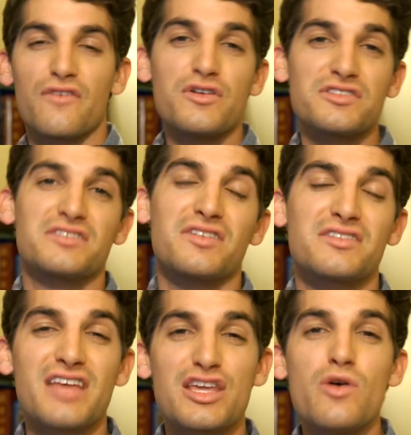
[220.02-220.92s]
For instance,
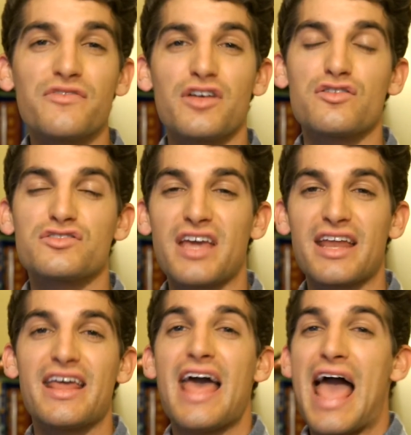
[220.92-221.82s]
let's say you have to
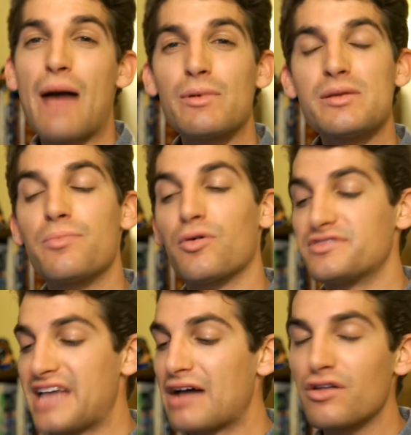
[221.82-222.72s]
understand how many people
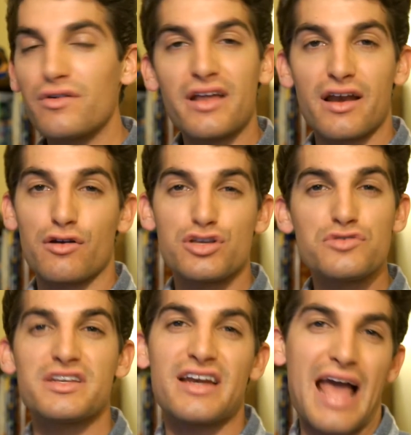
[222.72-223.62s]
downloaded and are
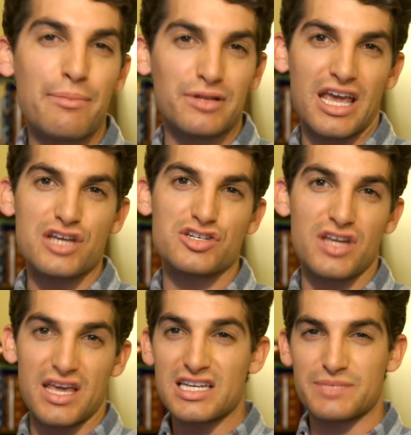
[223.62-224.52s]
using an
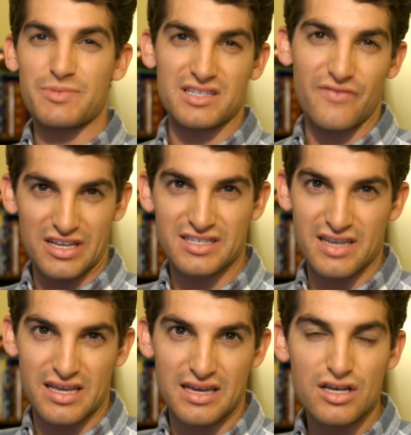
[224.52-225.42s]
application in a specific
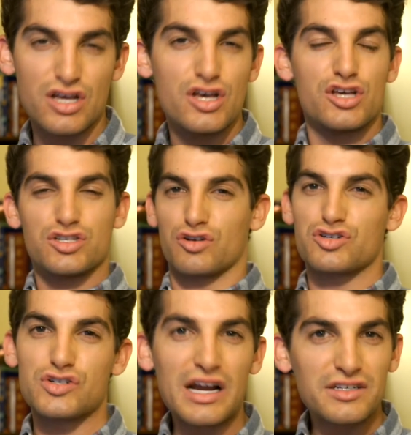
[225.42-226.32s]
city. So
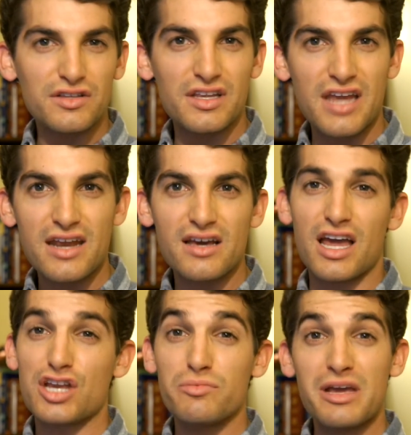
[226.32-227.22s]
extract all the data
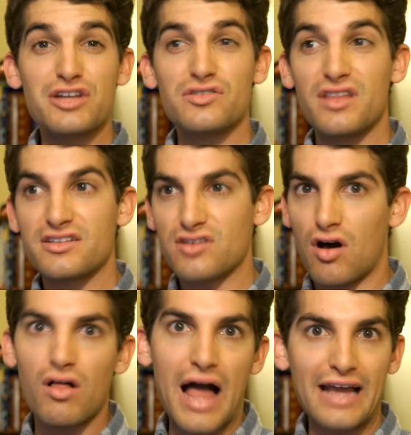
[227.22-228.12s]
and you'll make sure that it's
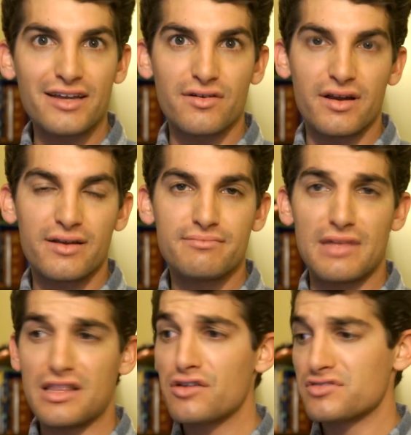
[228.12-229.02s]
all accurate.
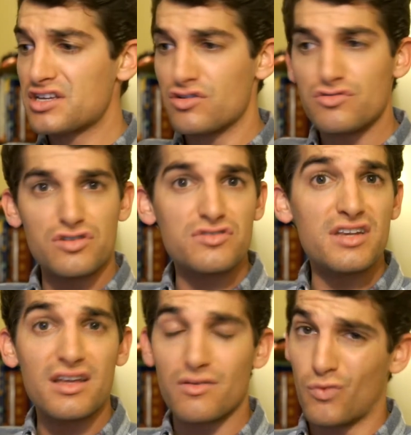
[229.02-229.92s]
And then you'll see who's
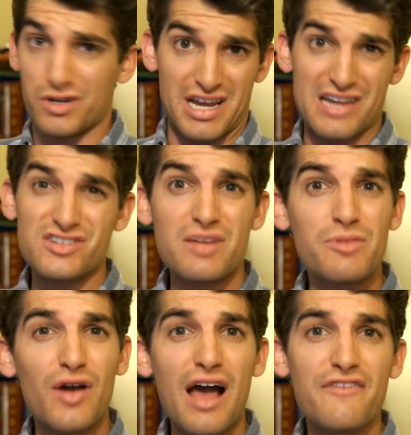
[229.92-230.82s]
using it, which age
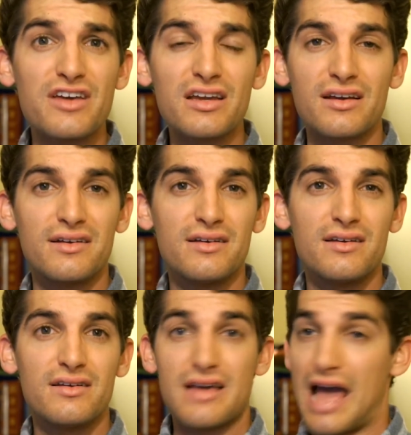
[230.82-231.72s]
demographic,
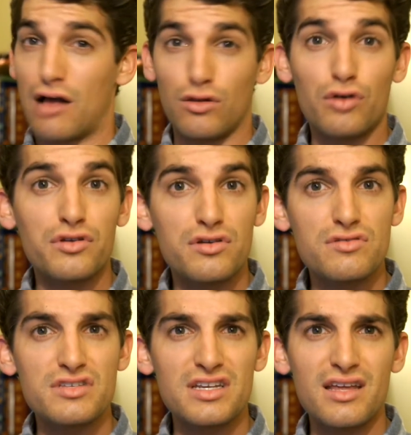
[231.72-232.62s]
how long they're
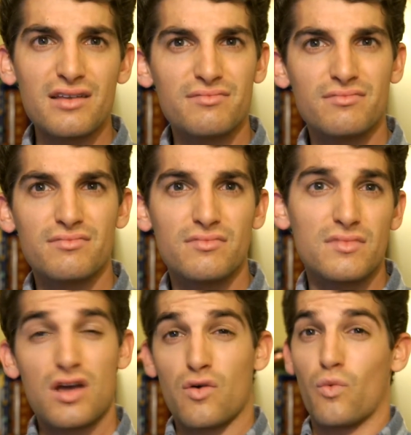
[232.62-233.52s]
using it,
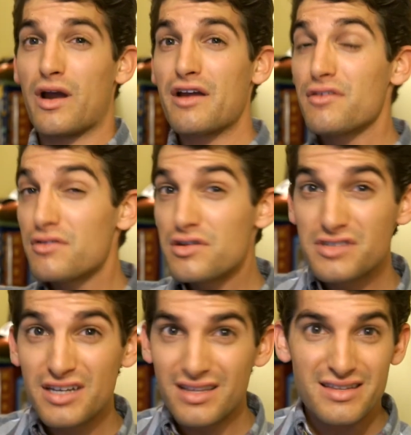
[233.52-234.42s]
where they're
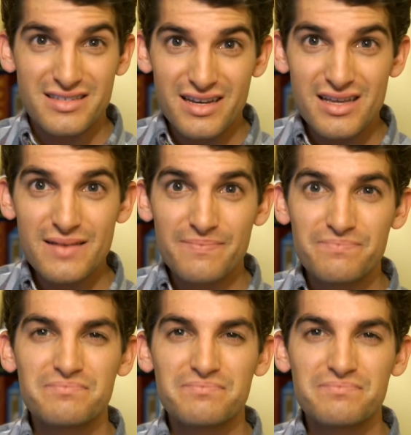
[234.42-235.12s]
using it in the city.